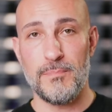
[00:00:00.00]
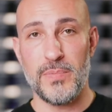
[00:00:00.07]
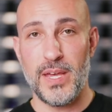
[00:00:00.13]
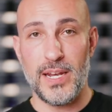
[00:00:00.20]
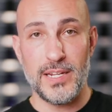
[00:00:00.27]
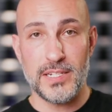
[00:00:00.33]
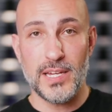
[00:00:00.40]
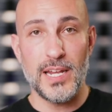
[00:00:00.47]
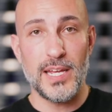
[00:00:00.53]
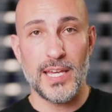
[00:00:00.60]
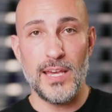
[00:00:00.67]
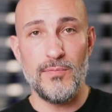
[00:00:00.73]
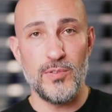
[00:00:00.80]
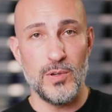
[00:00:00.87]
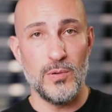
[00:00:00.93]
then it's going to
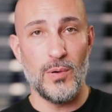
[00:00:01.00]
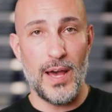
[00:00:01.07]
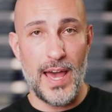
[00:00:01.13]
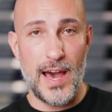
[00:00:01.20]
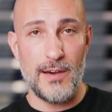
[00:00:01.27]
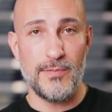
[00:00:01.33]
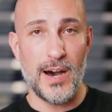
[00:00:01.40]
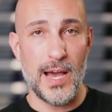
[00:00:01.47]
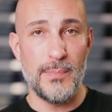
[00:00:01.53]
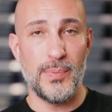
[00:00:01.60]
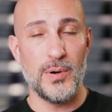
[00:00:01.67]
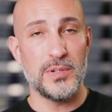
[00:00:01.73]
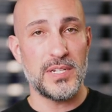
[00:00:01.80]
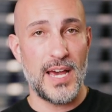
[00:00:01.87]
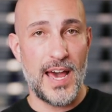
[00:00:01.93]
give you half
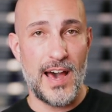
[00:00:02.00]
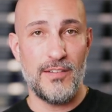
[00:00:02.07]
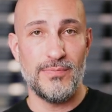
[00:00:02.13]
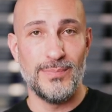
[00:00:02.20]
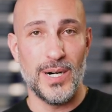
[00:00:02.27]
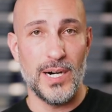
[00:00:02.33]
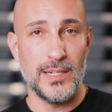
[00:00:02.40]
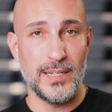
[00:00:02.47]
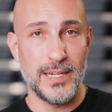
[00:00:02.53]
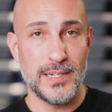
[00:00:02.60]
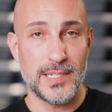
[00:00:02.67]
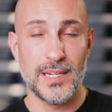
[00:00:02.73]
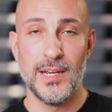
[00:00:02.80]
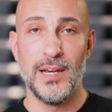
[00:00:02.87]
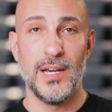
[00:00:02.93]
Hypos, half Motleys.